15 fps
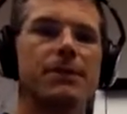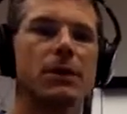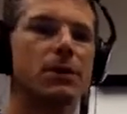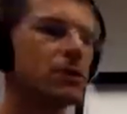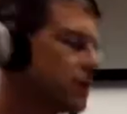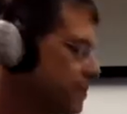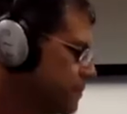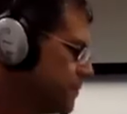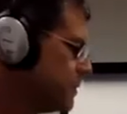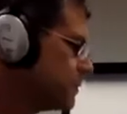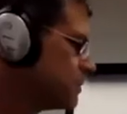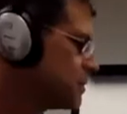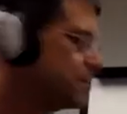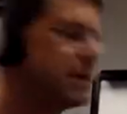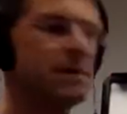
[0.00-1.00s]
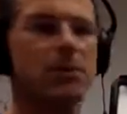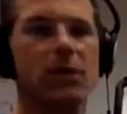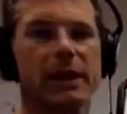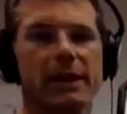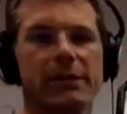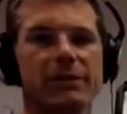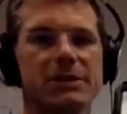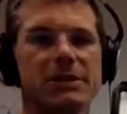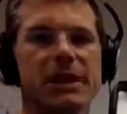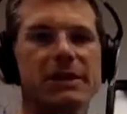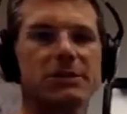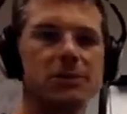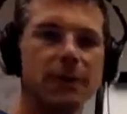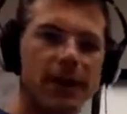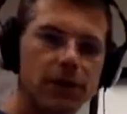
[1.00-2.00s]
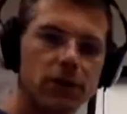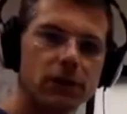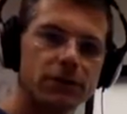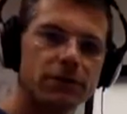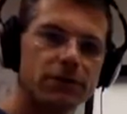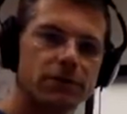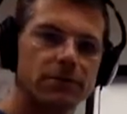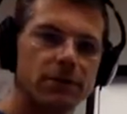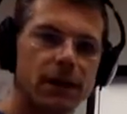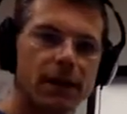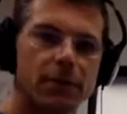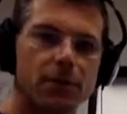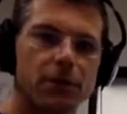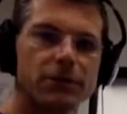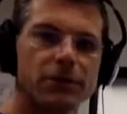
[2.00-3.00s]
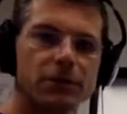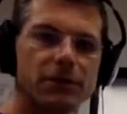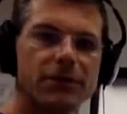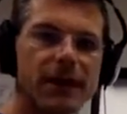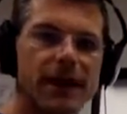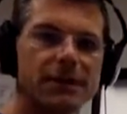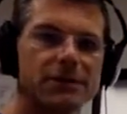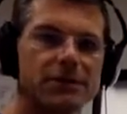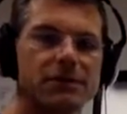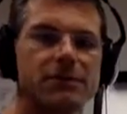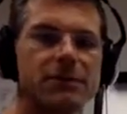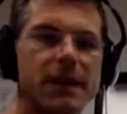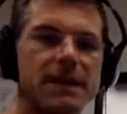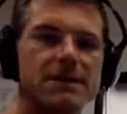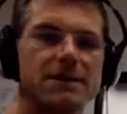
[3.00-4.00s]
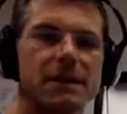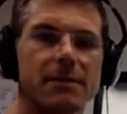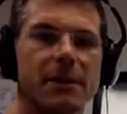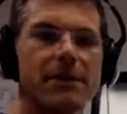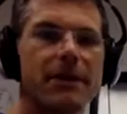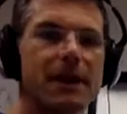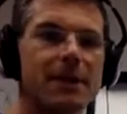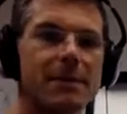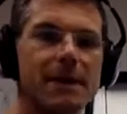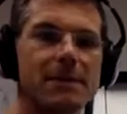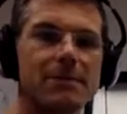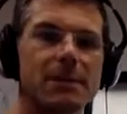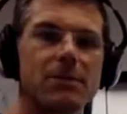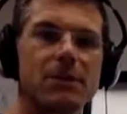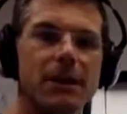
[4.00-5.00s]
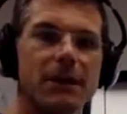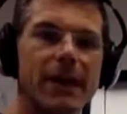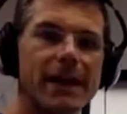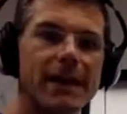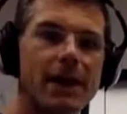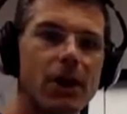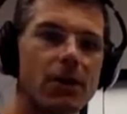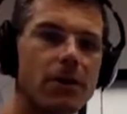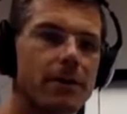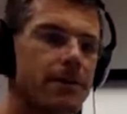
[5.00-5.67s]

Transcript: Who are the people I can reach out to? My close kind of personal advisors and friends that might recommend people that they know.